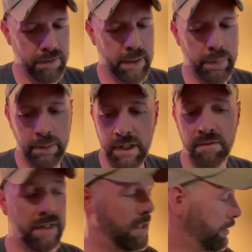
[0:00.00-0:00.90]
the pumpkin
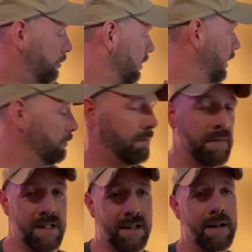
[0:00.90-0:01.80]
vanilla creme
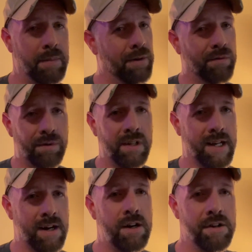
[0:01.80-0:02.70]
is gonna be
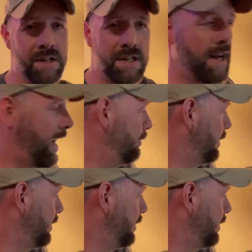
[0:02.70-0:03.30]
really hard to top.